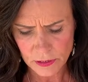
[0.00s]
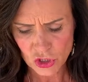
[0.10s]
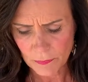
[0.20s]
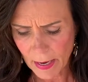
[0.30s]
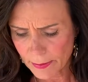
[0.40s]

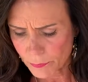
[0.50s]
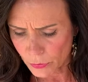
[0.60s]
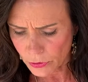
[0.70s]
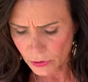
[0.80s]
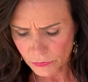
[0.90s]
She may
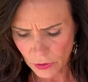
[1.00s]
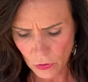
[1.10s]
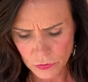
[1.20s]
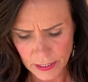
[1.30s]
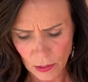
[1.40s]
book the
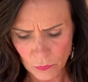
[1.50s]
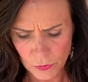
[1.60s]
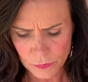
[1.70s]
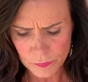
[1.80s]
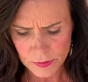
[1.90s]
hotel
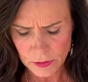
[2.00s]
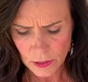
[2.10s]
rooms.